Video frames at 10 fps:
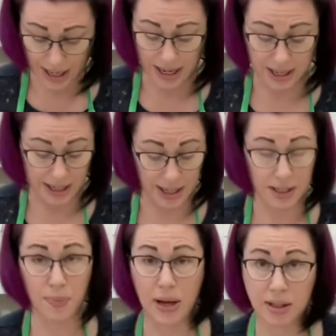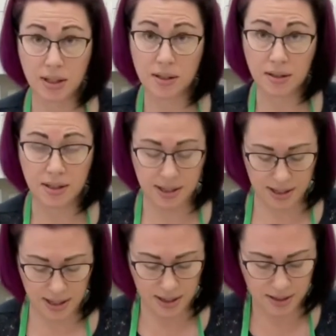and it is balanced on the
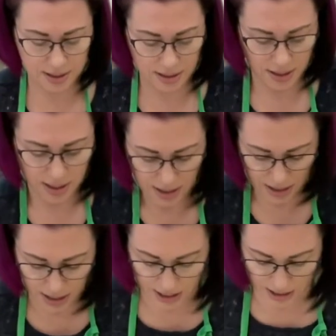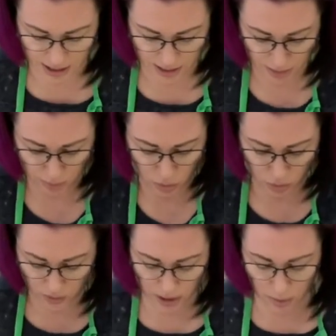sticks, that it doesn't
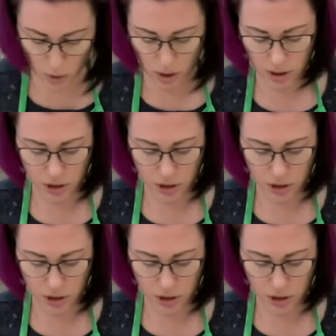move anymore.